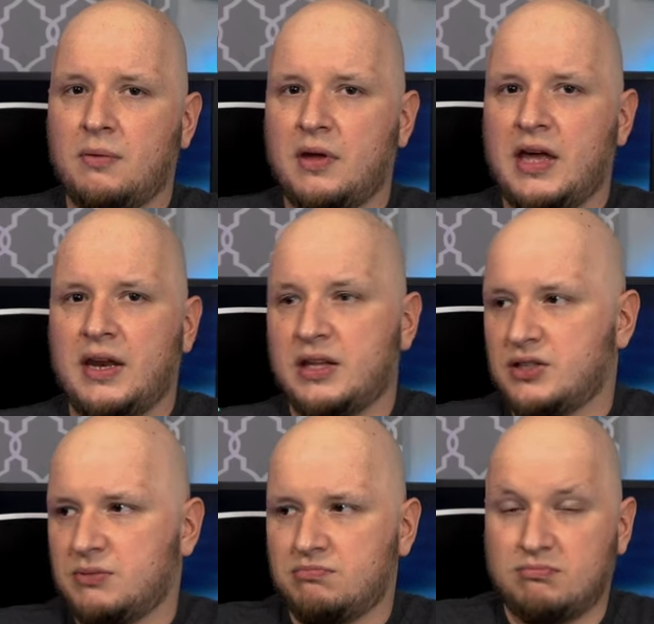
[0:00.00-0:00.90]
And
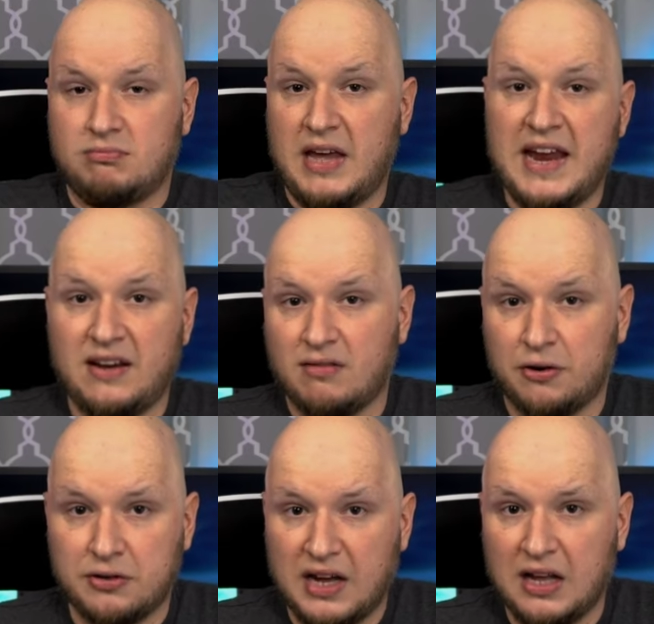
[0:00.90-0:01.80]
it's
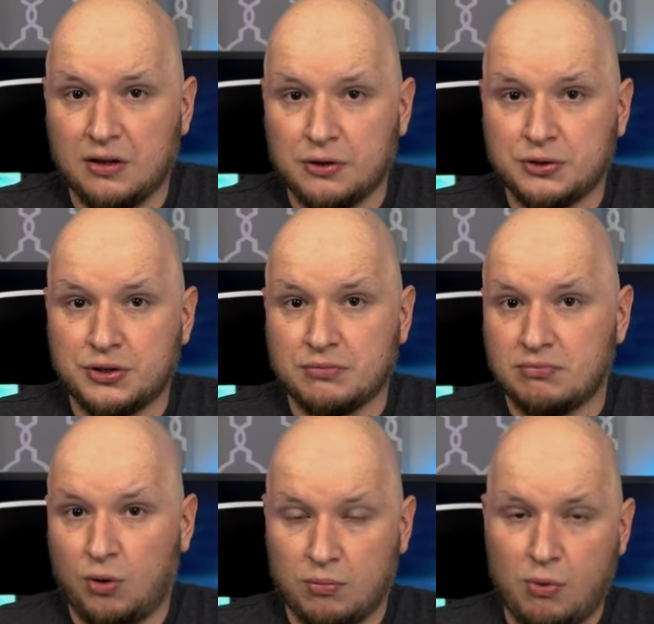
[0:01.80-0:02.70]
$800
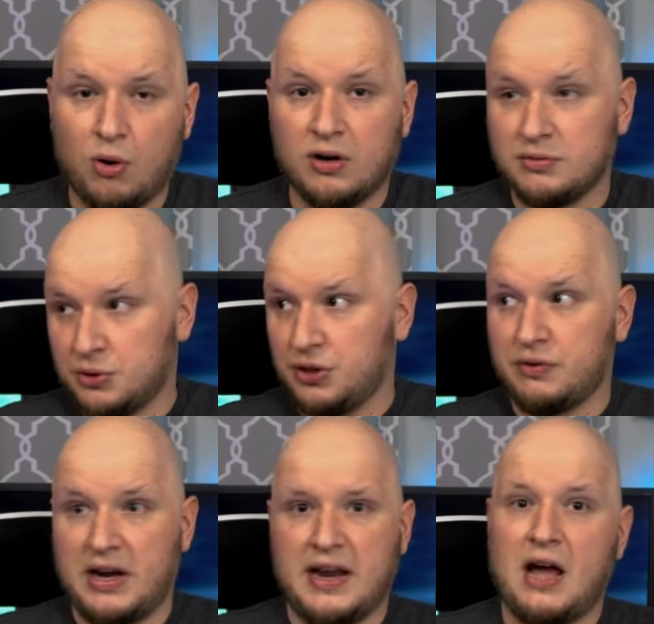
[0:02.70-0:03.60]
or more, especially
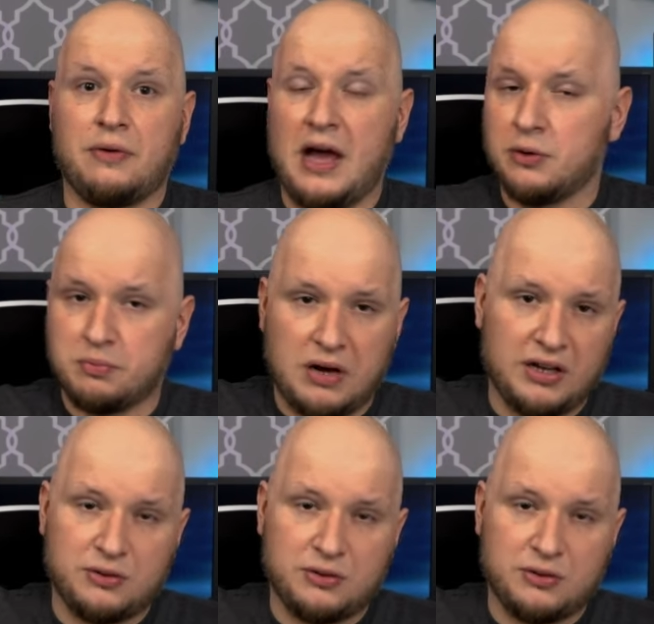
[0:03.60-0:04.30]
right now. Now it's probably